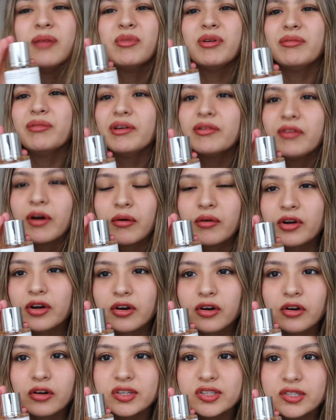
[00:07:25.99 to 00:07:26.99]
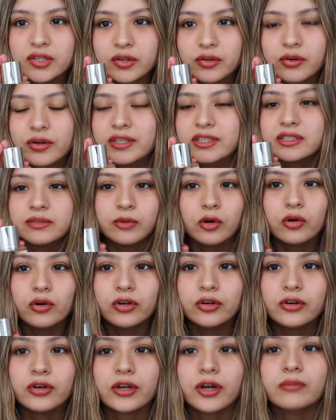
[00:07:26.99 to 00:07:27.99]
And maybe if I wanna go to dinner and smell
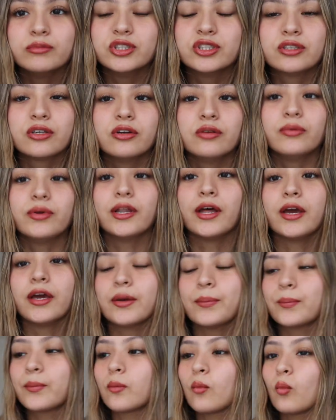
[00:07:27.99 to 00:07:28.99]
good, I'm just gonna be like,